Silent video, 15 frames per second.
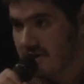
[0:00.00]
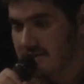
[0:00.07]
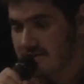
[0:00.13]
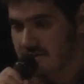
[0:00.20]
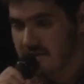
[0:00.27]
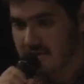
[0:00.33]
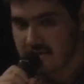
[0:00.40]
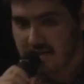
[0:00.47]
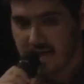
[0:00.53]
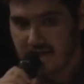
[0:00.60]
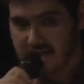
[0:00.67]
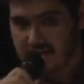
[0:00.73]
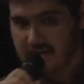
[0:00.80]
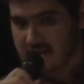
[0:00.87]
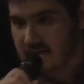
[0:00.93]
And
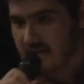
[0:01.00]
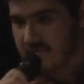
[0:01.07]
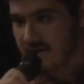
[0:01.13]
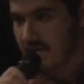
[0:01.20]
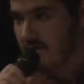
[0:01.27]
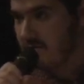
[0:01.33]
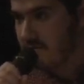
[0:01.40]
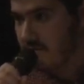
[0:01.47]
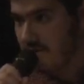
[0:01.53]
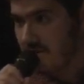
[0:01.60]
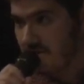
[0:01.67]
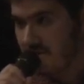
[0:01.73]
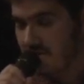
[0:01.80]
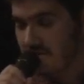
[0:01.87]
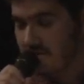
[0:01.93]
that systemic
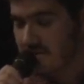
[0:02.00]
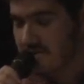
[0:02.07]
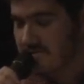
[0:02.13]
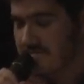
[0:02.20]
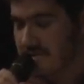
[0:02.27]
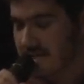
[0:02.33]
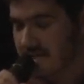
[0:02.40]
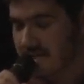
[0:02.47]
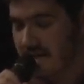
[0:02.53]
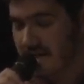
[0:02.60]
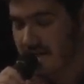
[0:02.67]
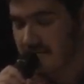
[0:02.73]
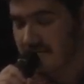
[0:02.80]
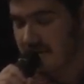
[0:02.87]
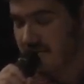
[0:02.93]
overhaul goes by the
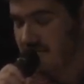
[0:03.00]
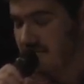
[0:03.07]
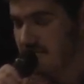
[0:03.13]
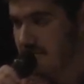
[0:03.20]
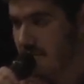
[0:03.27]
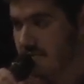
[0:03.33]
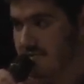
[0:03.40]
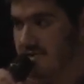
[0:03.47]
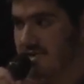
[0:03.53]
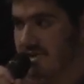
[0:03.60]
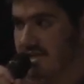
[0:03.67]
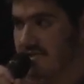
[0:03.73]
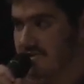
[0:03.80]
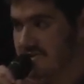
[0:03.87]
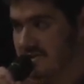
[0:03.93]
name of
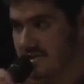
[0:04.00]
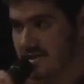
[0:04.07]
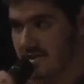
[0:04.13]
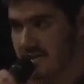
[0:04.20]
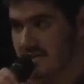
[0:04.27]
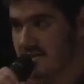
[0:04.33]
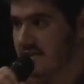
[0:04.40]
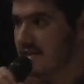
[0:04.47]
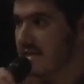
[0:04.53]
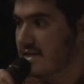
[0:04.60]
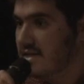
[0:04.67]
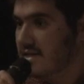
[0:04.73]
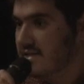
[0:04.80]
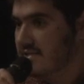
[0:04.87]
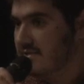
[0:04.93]
post-scarcity.
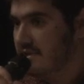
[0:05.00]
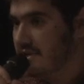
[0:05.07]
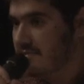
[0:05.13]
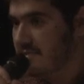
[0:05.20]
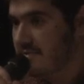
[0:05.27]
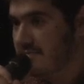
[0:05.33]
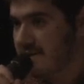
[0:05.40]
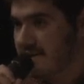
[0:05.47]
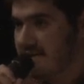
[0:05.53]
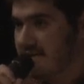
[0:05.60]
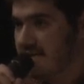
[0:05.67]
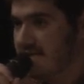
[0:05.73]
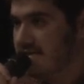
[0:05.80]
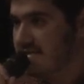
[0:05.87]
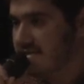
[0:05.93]
So I wrote my
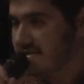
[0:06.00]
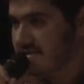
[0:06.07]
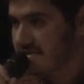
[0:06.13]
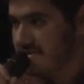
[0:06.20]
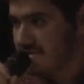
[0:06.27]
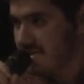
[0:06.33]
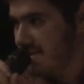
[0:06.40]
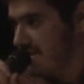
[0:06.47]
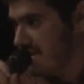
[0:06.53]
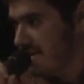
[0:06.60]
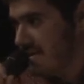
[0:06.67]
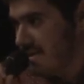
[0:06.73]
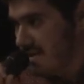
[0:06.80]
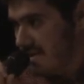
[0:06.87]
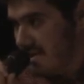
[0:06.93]
thesis
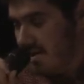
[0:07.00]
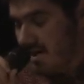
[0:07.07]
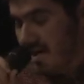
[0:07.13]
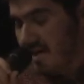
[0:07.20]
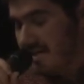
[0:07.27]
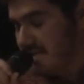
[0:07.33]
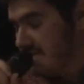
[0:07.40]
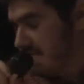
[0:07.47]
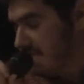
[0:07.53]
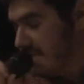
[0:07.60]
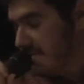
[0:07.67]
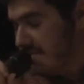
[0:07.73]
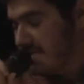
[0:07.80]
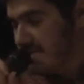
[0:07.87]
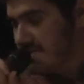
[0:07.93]
and did my
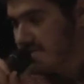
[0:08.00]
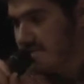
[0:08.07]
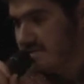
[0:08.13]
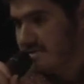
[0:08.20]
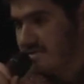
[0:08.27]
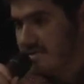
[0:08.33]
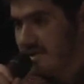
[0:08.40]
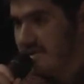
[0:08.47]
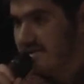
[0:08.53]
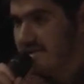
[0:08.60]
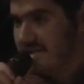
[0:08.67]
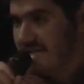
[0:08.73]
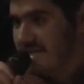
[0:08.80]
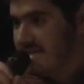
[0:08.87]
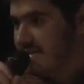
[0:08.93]
research on
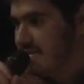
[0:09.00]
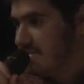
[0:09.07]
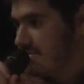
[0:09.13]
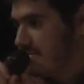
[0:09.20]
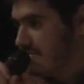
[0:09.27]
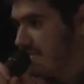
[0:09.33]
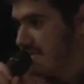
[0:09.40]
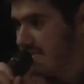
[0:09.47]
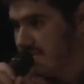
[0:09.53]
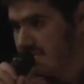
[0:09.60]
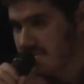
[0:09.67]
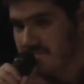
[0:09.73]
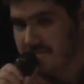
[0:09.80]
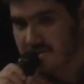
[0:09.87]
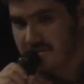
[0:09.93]
the interim
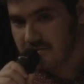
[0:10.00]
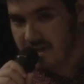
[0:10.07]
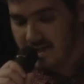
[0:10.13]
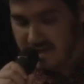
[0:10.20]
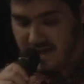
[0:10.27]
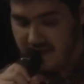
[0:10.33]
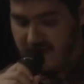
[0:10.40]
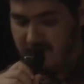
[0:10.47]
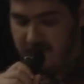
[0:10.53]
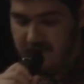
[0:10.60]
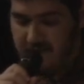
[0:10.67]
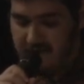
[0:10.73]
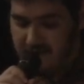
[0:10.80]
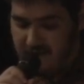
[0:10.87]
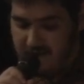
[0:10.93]
period between now
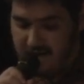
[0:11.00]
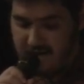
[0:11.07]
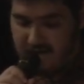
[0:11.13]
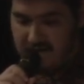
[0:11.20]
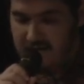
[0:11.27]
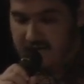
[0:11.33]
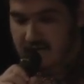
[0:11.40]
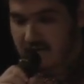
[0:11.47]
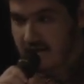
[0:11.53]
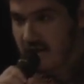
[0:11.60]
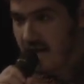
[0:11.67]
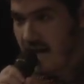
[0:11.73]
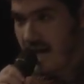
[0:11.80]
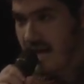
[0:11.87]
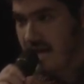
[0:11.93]
and then.
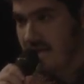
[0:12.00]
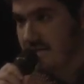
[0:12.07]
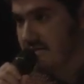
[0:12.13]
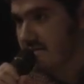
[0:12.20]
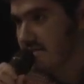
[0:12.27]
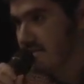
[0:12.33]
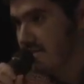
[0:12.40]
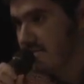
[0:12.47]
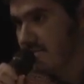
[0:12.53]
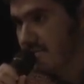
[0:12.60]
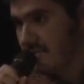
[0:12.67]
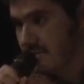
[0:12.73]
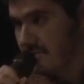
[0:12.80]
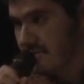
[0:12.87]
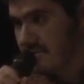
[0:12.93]
And of
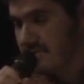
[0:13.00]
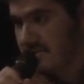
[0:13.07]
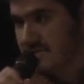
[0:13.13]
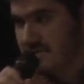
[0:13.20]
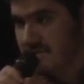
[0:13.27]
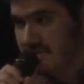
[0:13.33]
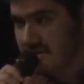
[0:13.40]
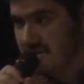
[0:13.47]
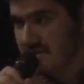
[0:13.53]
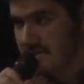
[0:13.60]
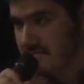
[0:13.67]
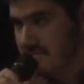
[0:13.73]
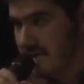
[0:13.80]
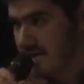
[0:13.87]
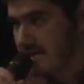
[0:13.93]
course, this
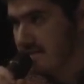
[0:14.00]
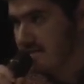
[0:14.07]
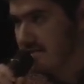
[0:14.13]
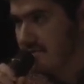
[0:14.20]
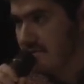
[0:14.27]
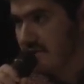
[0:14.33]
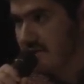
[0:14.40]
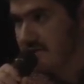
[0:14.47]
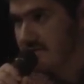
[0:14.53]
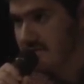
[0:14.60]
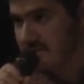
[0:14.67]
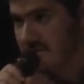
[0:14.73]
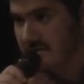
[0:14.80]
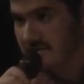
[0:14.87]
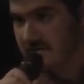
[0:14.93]
begs the
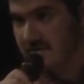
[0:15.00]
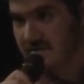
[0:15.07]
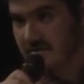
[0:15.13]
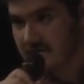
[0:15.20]
question,